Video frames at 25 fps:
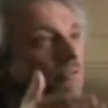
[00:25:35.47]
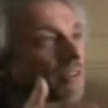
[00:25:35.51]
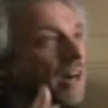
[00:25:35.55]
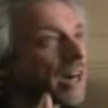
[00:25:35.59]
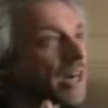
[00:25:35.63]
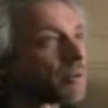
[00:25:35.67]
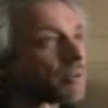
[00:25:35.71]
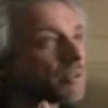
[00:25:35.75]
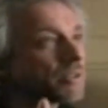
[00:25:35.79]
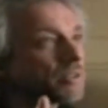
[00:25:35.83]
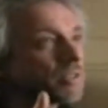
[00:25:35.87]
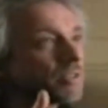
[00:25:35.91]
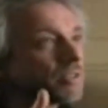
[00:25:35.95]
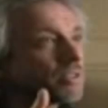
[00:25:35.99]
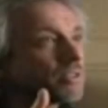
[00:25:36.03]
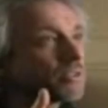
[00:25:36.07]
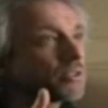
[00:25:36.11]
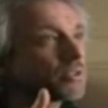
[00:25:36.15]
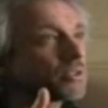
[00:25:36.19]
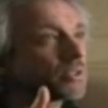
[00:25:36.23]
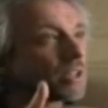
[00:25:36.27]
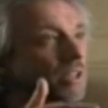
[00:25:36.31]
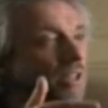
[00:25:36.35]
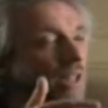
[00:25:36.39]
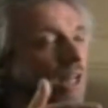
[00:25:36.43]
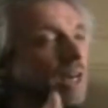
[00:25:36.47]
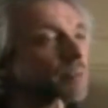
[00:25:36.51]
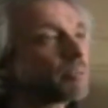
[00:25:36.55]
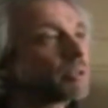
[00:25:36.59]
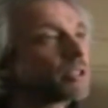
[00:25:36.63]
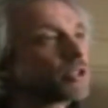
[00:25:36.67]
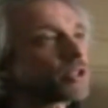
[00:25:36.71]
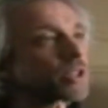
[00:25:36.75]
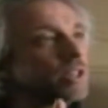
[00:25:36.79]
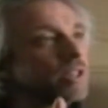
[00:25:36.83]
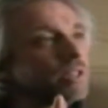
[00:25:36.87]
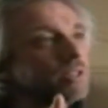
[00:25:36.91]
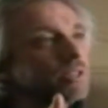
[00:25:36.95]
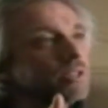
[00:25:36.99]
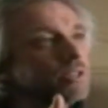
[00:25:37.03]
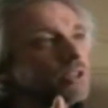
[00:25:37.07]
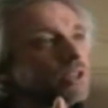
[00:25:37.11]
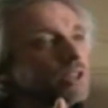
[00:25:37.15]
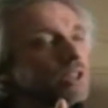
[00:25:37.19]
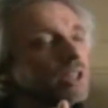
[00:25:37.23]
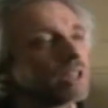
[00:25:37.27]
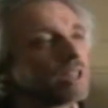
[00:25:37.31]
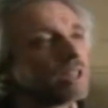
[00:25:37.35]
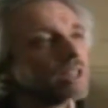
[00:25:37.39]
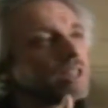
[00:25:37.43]
or the viruses or the climate
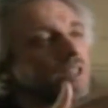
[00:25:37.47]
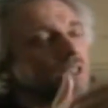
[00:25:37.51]
change.